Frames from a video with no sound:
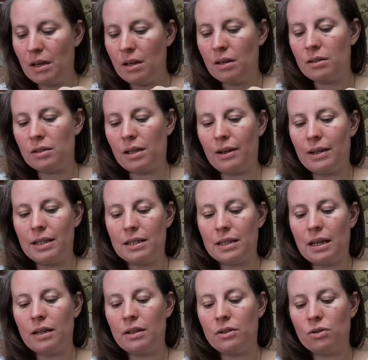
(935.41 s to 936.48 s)
So I
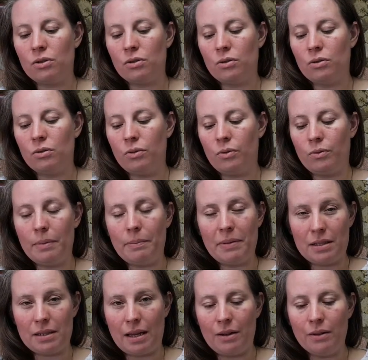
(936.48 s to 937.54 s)
decided to rip this
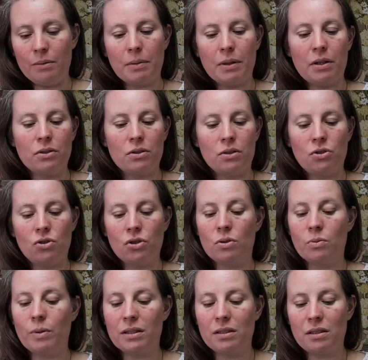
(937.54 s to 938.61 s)
out because it's just
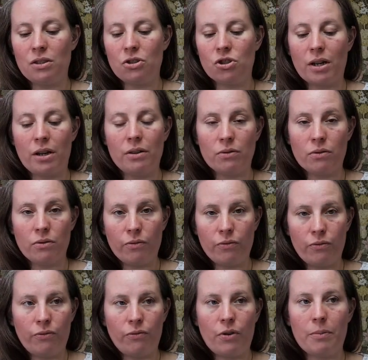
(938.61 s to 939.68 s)
one stitch count
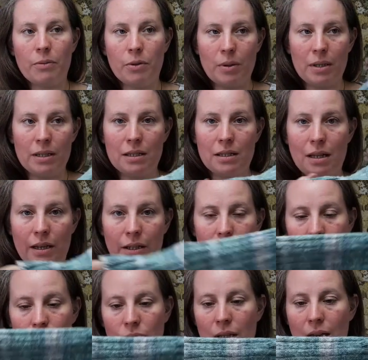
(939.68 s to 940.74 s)
from the one side
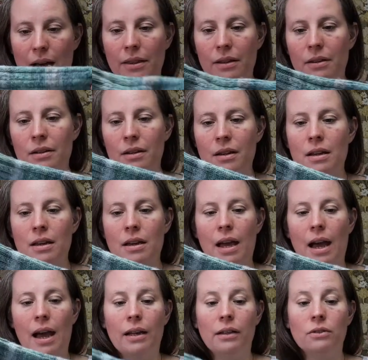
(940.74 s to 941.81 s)
to the other,
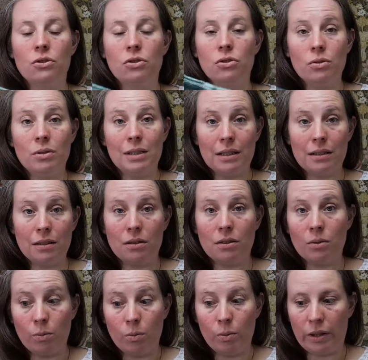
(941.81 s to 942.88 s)
and to knit it
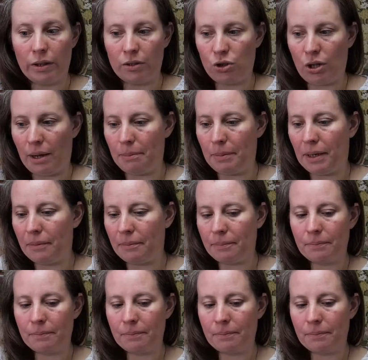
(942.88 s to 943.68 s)
with shaping.